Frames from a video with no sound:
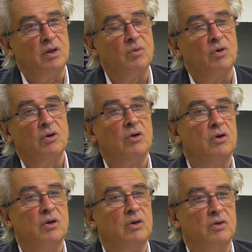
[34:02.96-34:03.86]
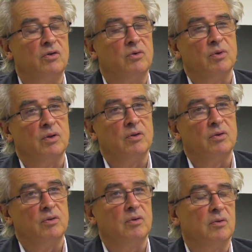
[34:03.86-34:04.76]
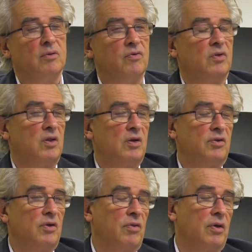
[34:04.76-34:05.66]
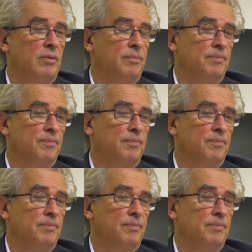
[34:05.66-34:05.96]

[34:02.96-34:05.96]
and you want to learn an instrument. It's a fantastic thing.